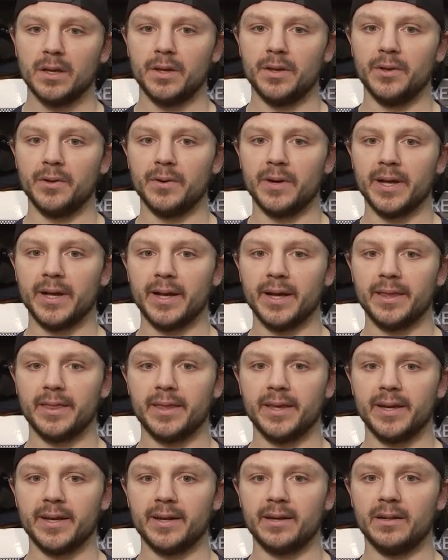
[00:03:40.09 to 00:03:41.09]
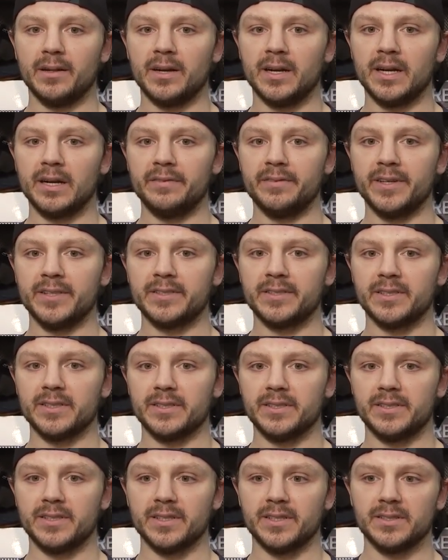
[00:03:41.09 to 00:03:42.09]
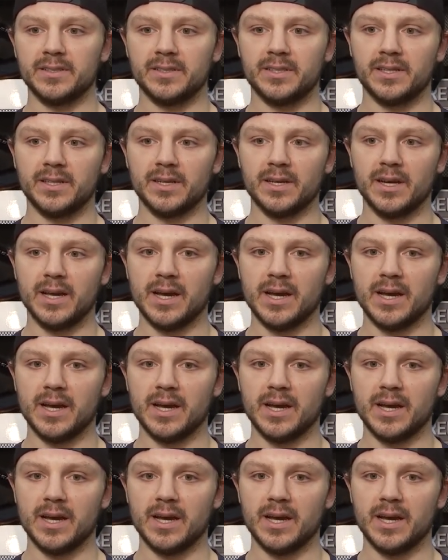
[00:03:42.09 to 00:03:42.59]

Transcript: You know, I think in a lot of instances,